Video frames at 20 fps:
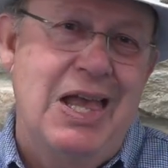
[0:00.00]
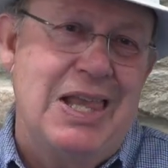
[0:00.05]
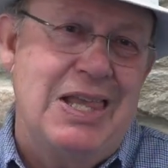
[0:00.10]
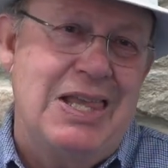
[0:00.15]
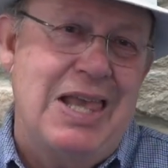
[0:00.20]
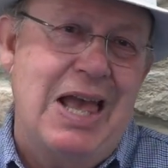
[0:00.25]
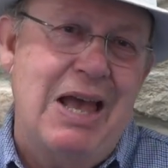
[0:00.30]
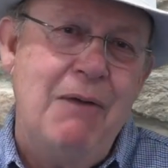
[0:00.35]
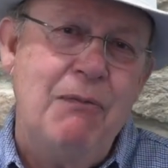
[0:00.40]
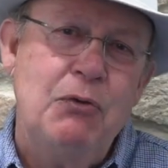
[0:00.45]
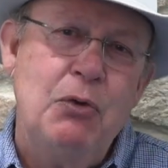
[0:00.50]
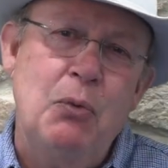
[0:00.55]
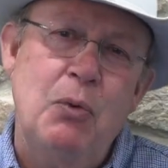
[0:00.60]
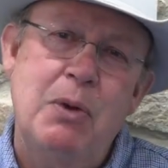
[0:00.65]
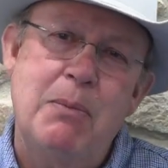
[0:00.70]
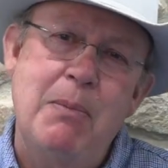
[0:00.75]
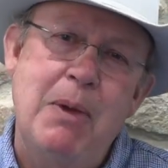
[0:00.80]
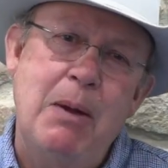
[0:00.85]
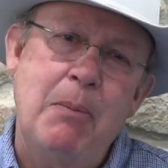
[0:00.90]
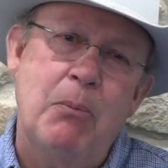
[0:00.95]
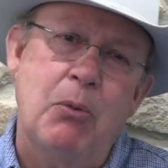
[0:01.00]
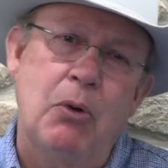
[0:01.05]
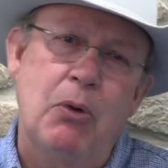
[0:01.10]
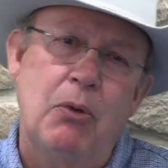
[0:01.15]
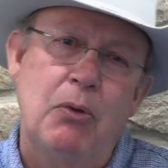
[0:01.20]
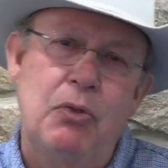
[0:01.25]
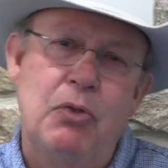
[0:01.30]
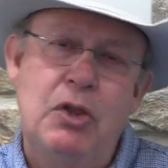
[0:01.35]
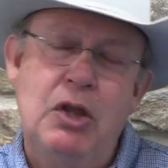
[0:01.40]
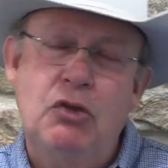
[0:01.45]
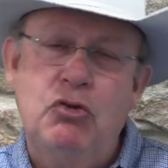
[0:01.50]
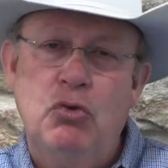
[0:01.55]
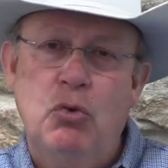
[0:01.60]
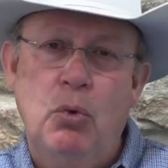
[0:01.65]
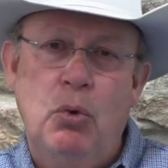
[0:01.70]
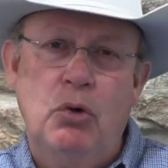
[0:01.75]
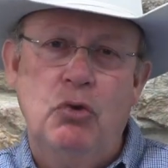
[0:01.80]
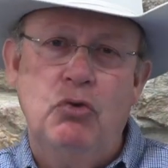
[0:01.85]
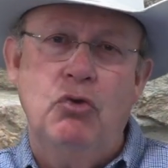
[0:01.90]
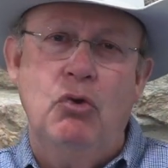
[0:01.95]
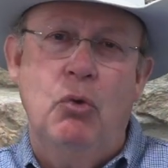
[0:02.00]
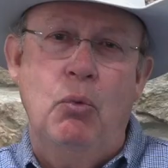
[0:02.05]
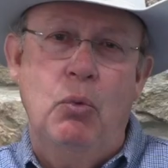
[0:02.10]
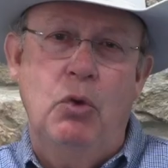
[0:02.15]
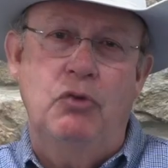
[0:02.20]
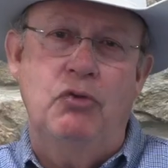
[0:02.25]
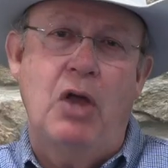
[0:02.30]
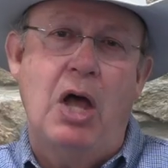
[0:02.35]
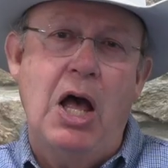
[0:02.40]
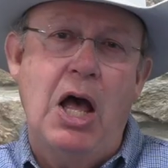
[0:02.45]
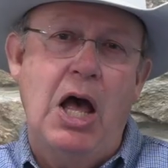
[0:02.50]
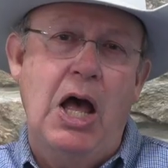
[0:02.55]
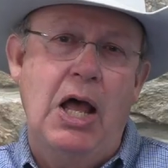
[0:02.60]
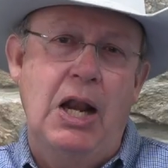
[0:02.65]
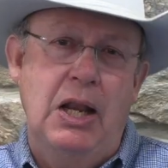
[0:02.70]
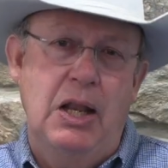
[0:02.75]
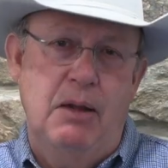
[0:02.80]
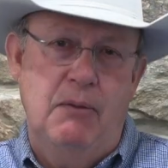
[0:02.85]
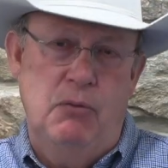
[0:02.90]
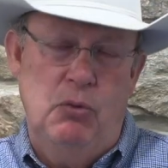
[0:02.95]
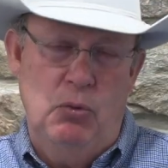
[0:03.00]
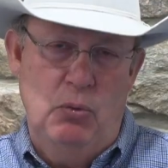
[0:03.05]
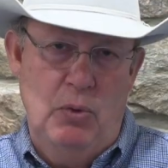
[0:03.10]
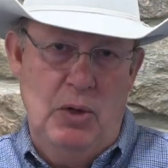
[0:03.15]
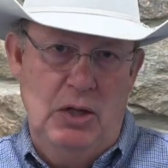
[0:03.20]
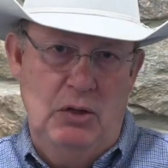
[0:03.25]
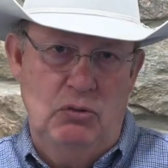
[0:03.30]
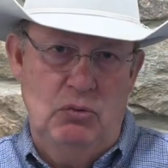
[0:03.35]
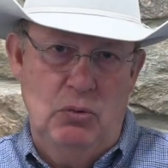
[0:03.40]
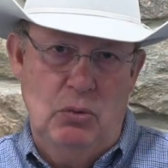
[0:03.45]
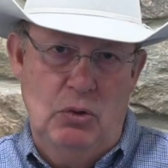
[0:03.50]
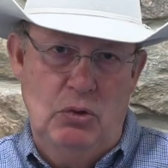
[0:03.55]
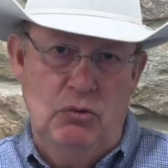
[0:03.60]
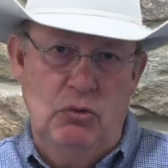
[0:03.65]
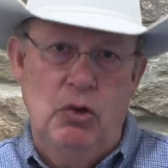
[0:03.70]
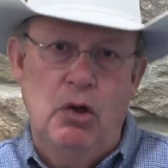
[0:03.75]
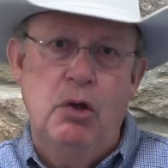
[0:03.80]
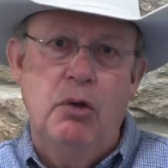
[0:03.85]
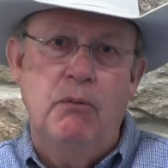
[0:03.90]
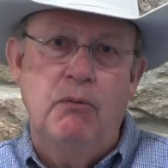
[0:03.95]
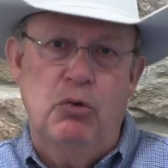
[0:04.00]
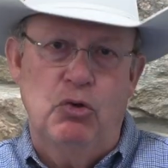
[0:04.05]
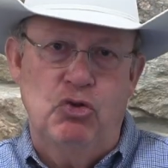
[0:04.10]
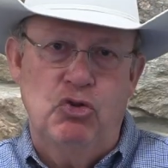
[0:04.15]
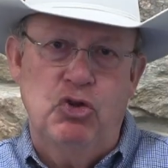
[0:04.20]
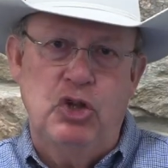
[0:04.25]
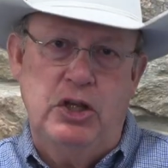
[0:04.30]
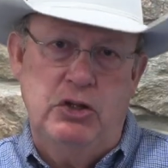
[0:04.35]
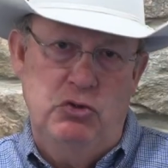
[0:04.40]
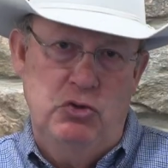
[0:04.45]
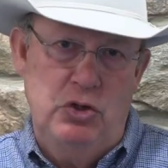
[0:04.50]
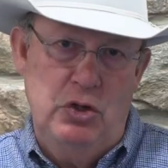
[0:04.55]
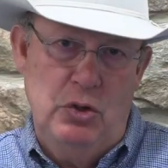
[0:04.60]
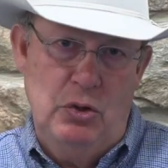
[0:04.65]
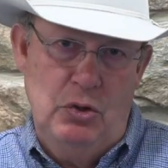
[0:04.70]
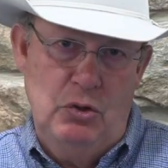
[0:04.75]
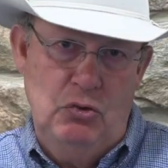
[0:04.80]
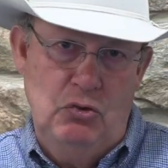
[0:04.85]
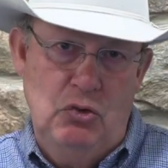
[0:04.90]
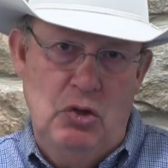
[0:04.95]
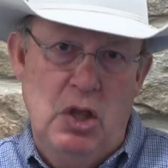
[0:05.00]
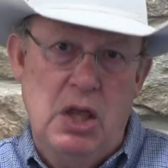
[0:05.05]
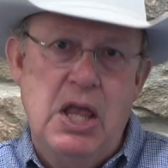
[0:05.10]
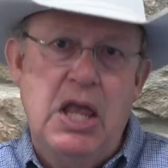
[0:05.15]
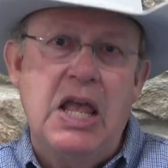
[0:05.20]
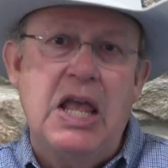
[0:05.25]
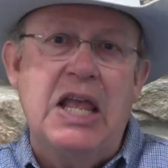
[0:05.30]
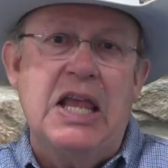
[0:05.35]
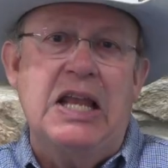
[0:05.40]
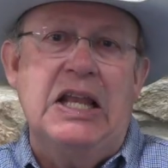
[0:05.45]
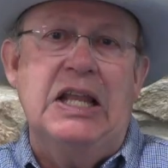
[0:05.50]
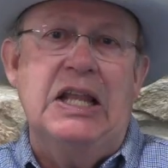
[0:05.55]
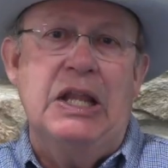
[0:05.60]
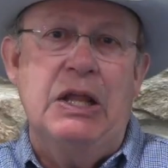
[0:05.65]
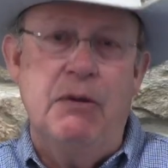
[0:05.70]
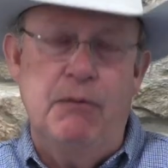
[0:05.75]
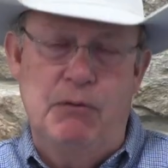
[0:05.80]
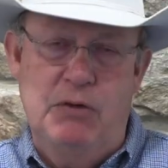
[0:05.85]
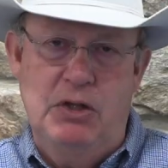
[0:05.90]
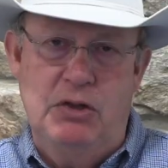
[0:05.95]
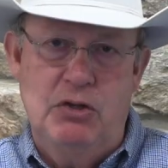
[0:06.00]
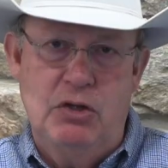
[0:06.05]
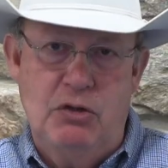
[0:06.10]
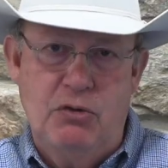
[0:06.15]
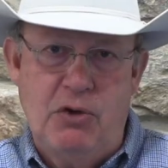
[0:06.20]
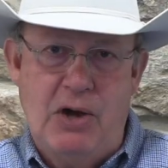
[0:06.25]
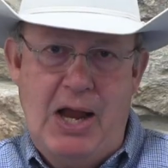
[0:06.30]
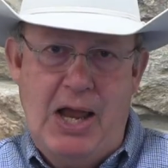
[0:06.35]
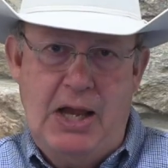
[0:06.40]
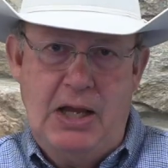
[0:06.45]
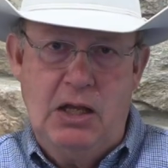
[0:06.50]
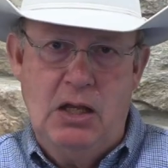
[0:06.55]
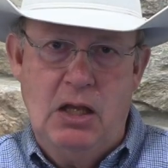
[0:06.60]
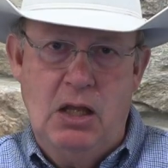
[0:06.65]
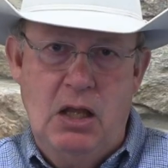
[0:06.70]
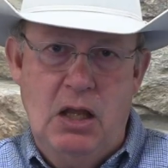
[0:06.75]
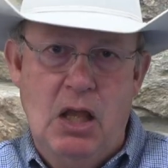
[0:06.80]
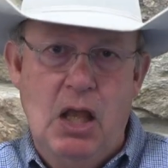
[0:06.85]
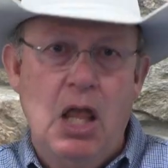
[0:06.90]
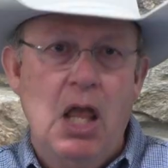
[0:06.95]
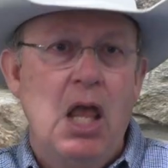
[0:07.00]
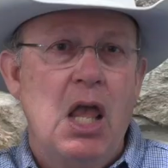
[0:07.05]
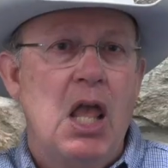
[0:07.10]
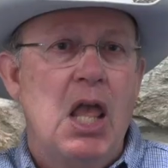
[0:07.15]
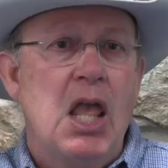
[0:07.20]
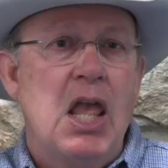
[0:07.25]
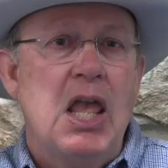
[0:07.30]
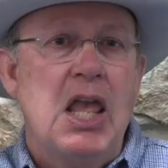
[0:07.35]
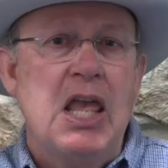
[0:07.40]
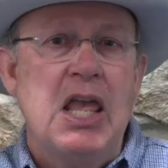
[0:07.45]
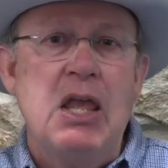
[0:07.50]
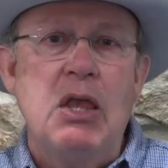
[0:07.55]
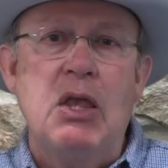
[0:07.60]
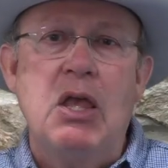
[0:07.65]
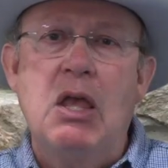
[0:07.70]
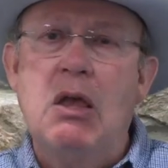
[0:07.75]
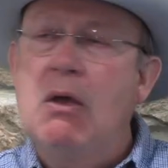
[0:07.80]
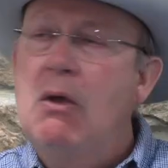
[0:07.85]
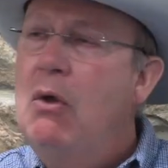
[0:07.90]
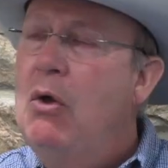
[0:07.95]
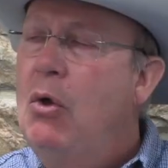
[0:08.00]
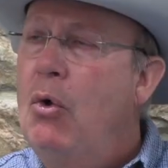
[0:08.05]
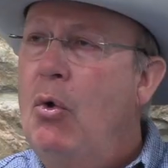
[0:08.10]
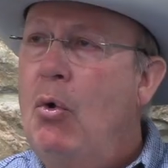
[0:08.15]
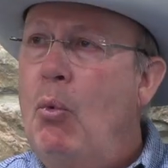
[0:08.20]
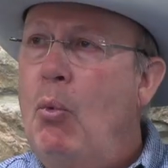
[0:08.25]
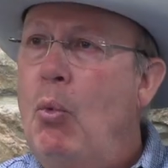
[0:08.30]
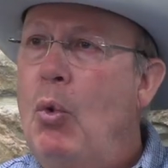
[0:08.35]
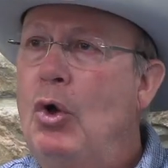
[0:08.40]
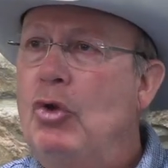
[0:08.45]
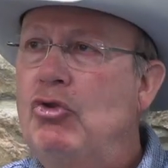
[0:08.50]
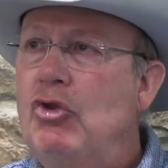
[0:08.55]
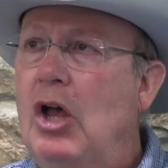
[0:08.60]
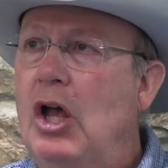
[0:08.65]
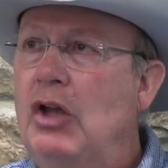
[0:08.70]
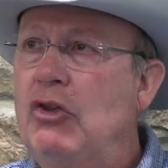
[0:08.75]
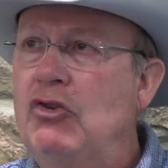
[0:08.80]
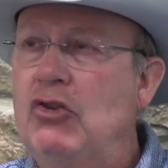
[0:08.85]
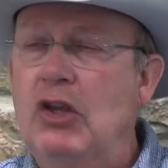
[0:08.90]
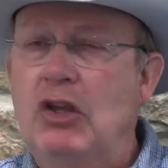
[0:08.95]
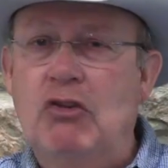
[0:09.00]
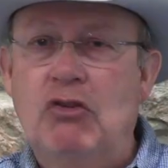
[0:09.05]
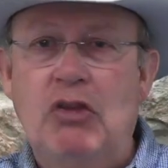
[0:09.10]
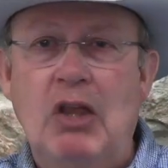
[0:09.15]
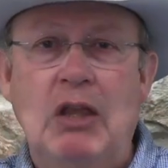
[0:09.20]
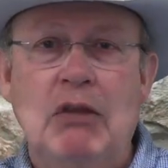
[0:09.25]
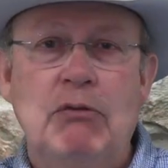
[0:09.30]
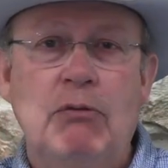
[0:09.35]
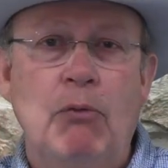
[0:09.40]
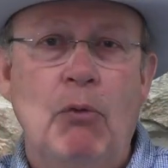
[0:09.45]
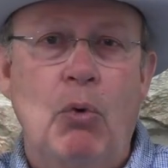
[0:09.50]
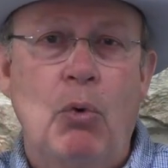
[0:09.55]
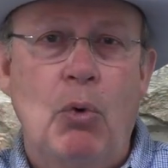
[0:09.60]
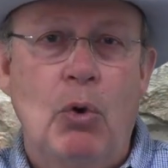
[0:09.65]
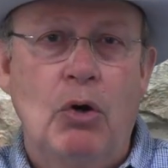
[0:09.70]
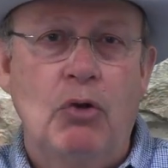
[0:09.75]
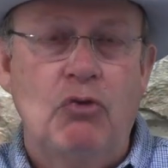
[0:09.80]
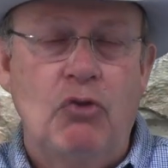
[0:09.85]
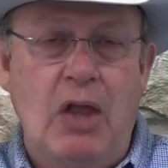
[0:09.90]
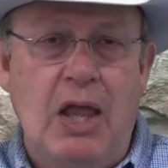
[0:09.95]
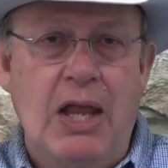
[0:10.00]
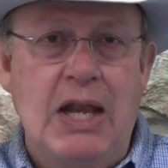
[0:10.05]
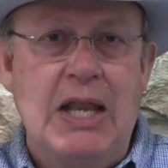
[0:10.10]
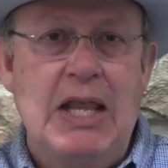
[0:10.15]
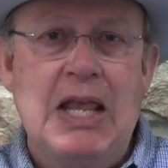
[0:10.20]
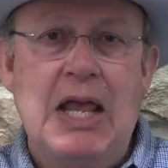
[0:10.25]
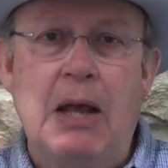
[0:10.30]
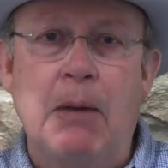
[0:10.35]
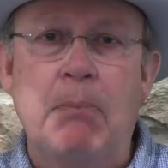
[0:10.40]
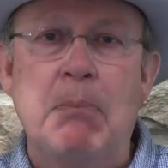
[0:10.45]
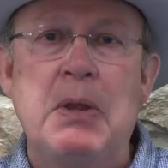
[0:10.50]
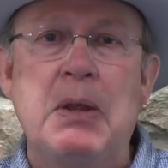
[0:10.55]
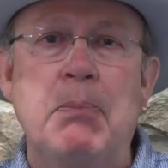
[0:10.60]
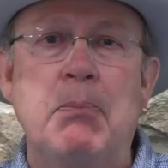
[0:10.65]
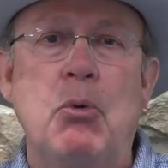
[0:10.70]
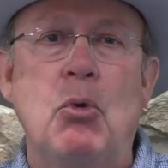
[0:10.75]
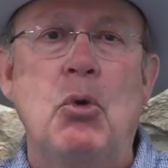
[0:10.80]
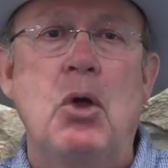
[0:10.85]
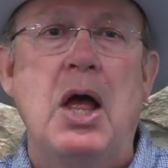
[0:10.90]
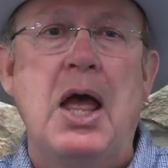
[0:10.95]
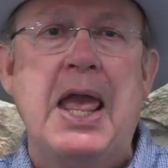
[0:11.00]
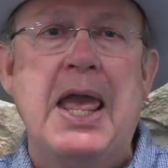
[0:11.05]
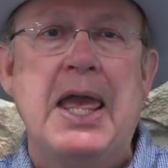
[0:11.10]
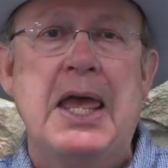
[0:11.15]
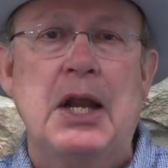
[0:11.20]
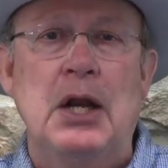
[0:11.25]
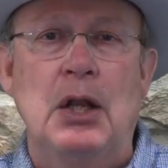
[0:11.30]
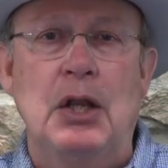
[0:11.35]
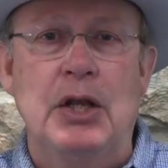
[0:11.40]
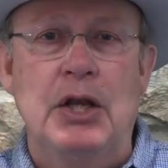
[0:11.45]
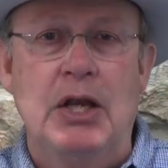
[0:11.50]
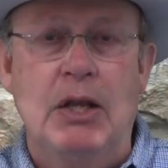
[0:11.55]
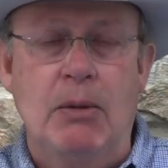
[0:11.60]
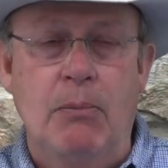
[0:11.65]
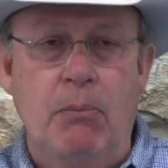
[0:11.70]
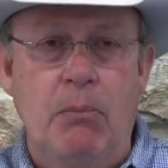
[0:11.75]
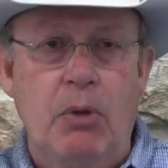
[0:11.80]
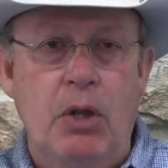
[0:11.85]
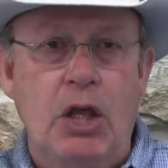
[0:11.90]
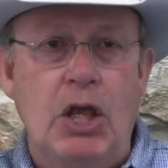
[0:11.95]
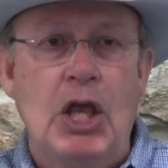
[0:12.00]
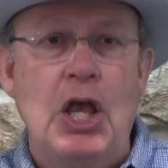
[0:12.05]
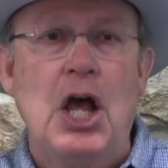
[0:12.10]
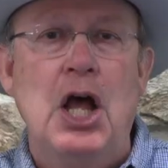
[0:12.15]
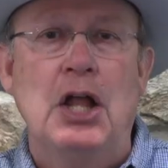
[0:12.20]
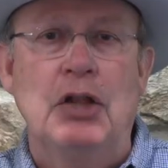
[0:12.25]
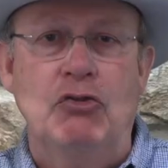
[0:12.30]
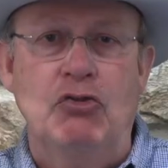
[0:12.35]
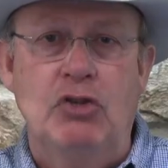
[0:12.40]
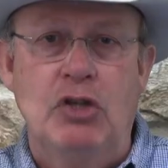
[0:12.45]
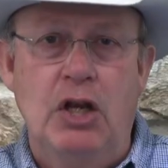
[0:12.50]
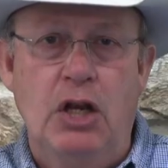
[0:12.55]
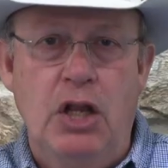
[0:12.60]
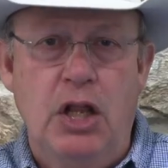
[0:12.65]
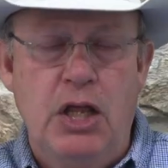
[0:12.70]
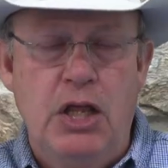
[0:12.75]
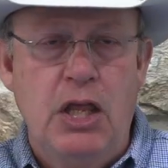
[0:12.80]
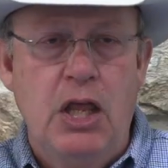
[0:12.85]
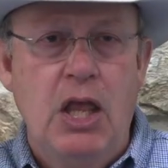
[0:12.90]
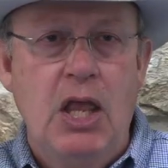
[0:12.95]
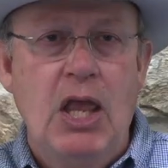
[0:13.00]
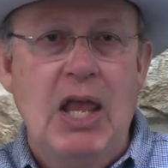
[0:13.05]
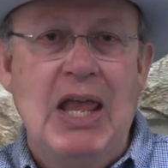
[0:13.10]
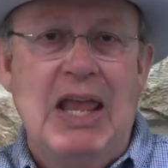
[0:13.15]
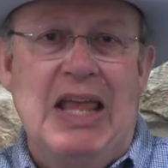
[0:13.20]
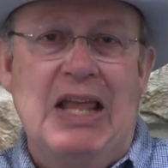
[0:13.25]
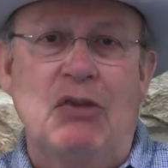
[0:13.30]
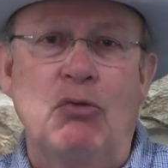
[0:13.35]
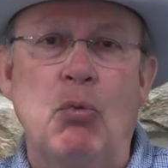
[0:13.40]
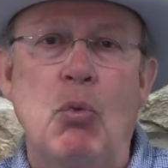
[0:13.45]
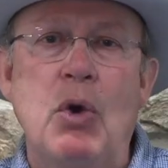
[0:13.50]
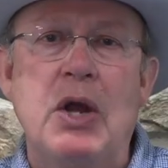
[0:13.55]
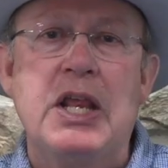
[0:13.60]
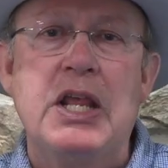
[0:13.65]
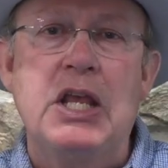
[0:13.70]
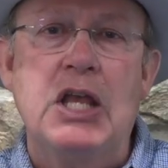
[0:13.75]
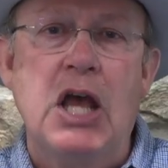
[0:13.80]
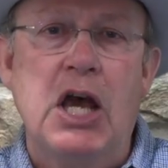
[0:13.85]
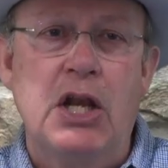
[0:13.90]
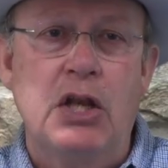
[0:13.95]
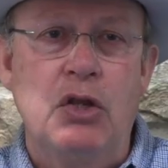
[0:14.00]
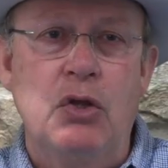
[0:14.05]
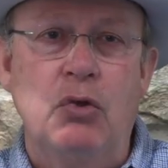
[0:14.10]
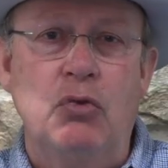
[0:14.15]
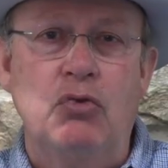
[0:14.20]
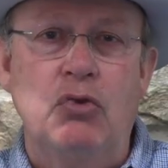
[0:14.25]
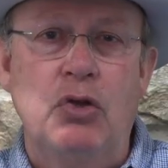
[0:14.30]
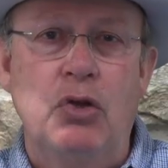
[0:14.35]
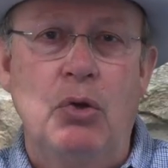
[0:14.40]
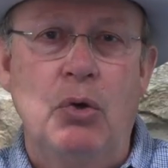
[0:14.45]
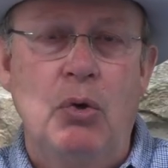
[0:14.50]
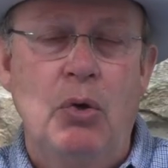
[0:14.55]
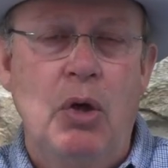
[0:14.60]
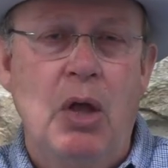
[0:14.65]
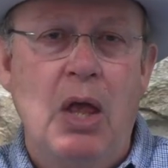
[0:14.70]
you have to remember, this horse was a high-level racehorse for 6 years. He lived at the track. He was a successful horse and he had people handling him constantly. It's what he got used to.